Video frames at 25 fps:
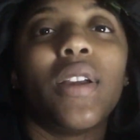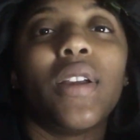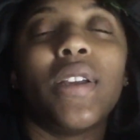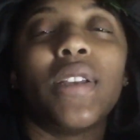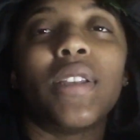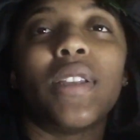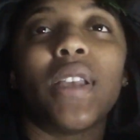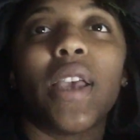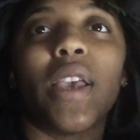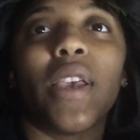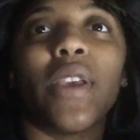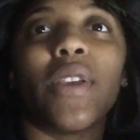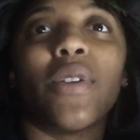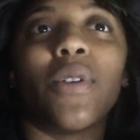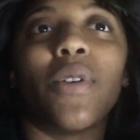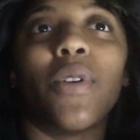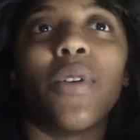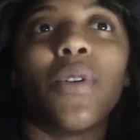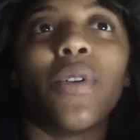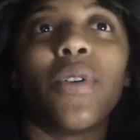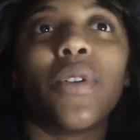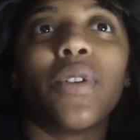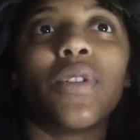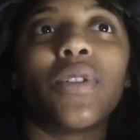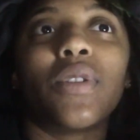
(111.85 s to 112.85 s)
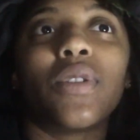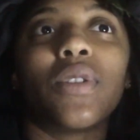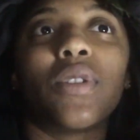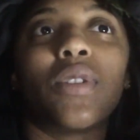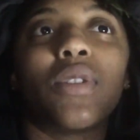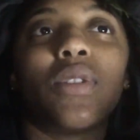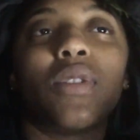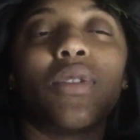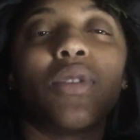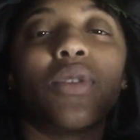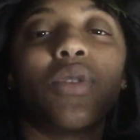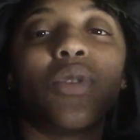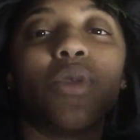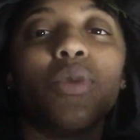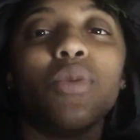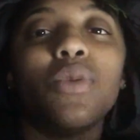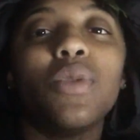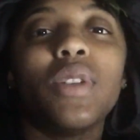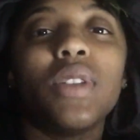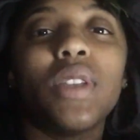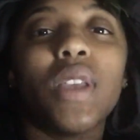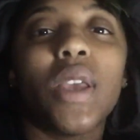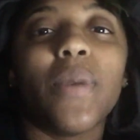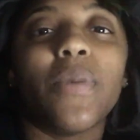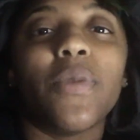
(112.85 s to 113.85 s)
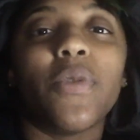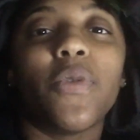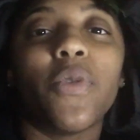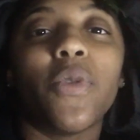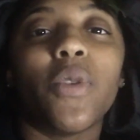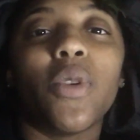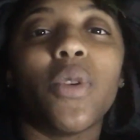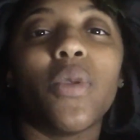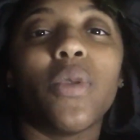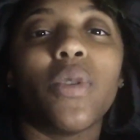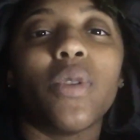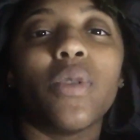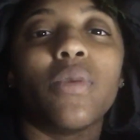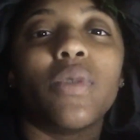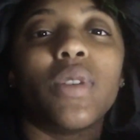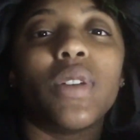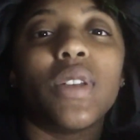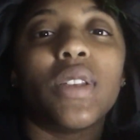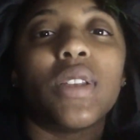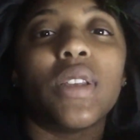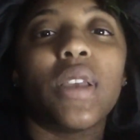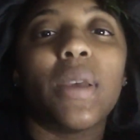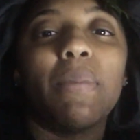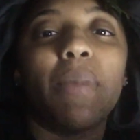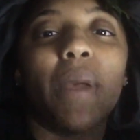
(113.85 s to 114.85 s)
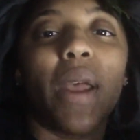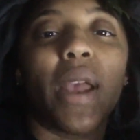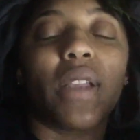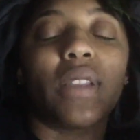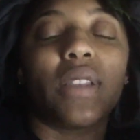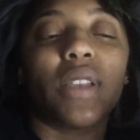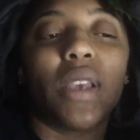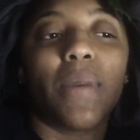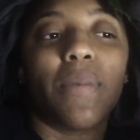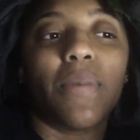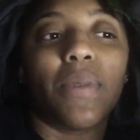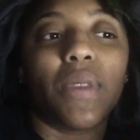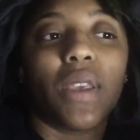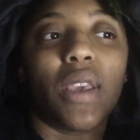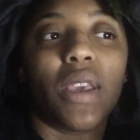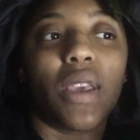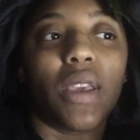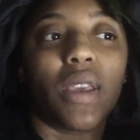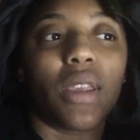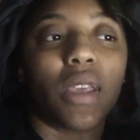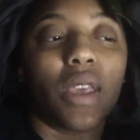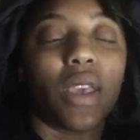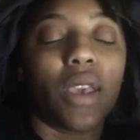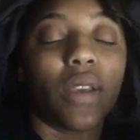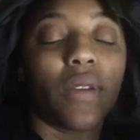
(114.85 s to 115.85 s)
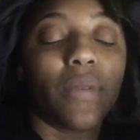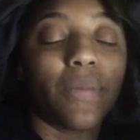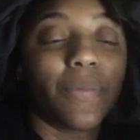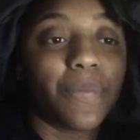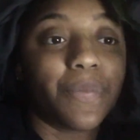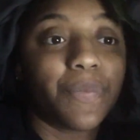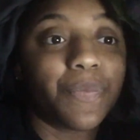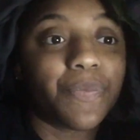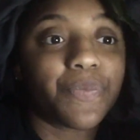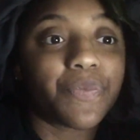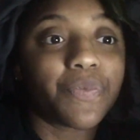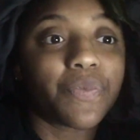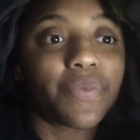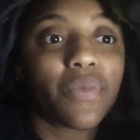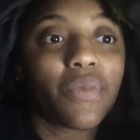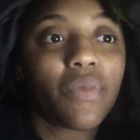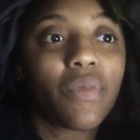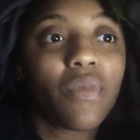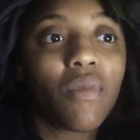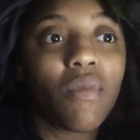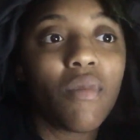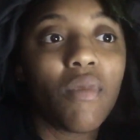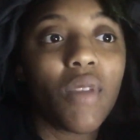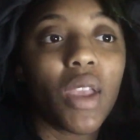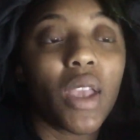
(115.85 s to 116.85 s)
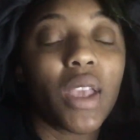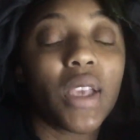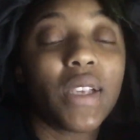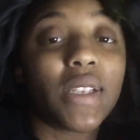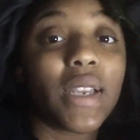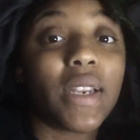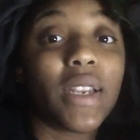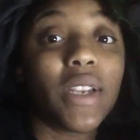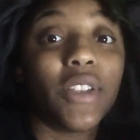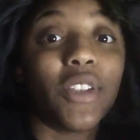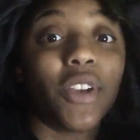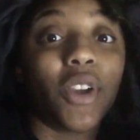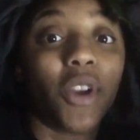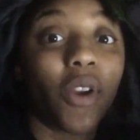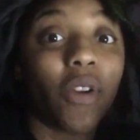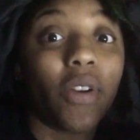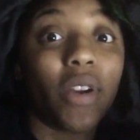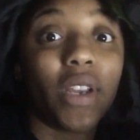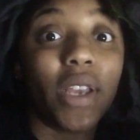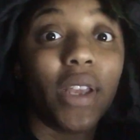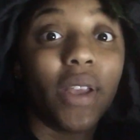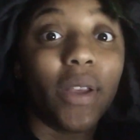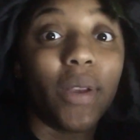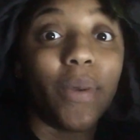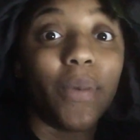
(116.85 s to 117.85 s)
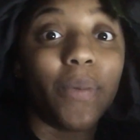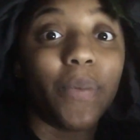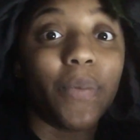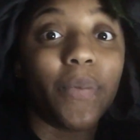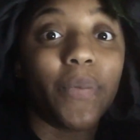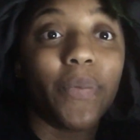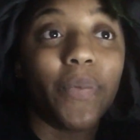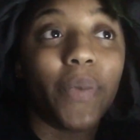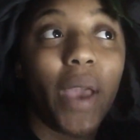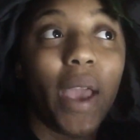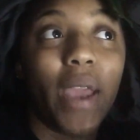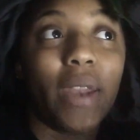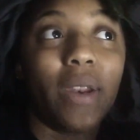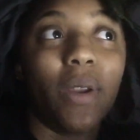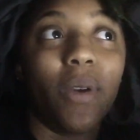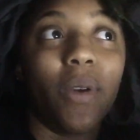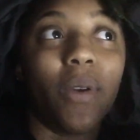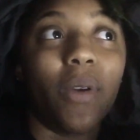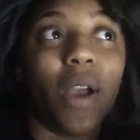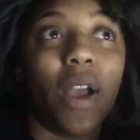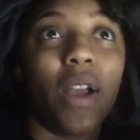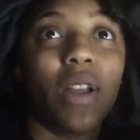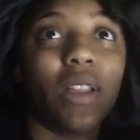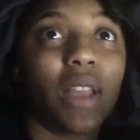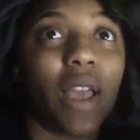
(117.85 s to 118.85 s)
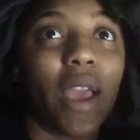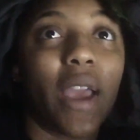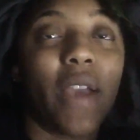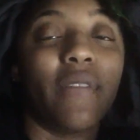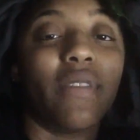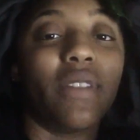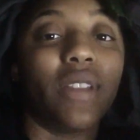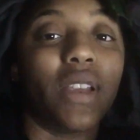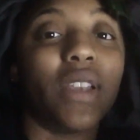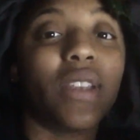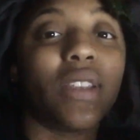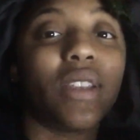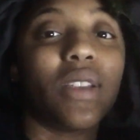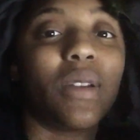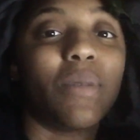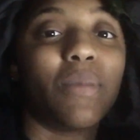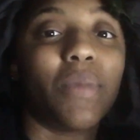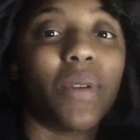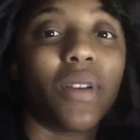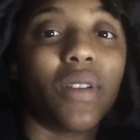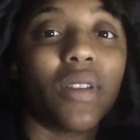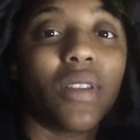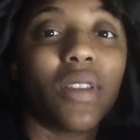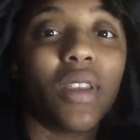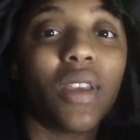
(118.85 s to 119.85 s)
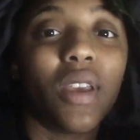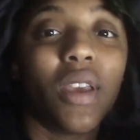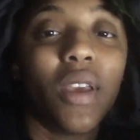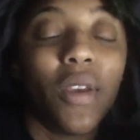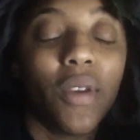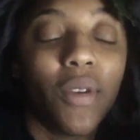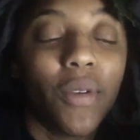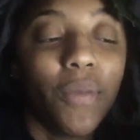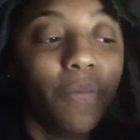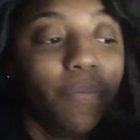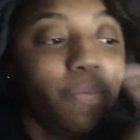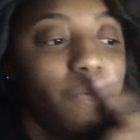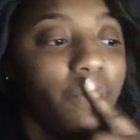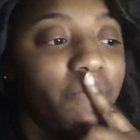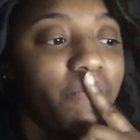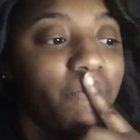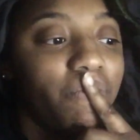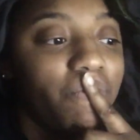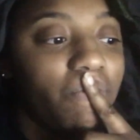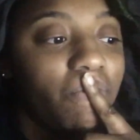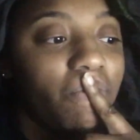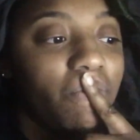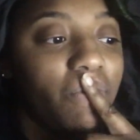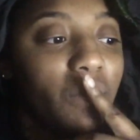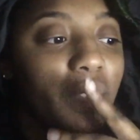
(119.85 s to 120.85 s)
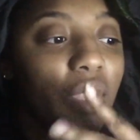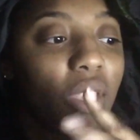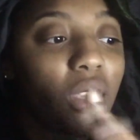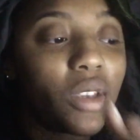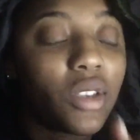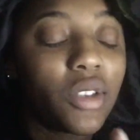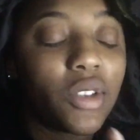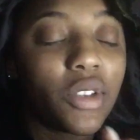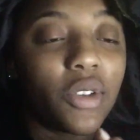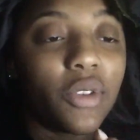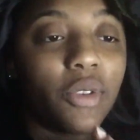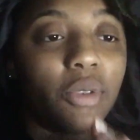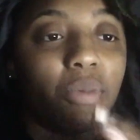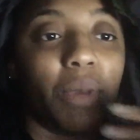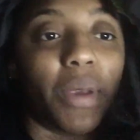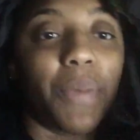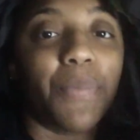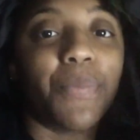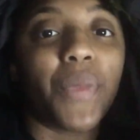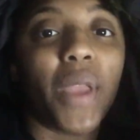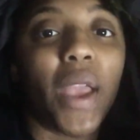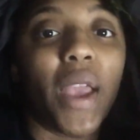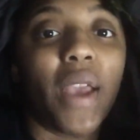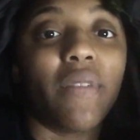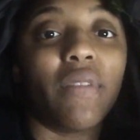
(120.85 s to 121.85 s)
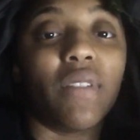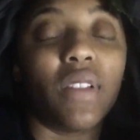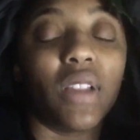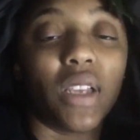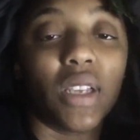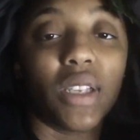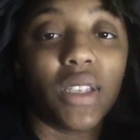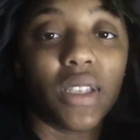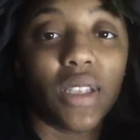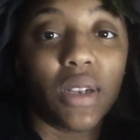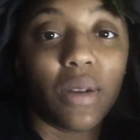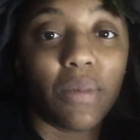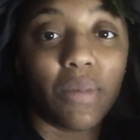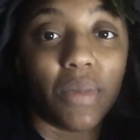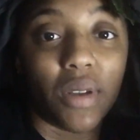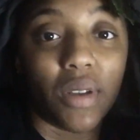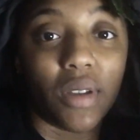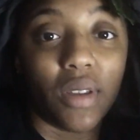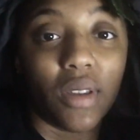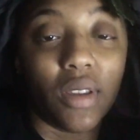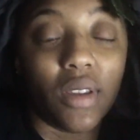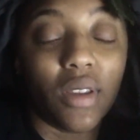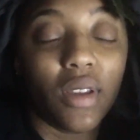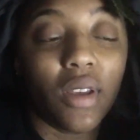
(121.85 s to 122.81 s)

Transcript: it's like 2 steps forward, 1 step back type thing. Like, because I need to hurry up. I have less than a month. Excuse me. I have less than a month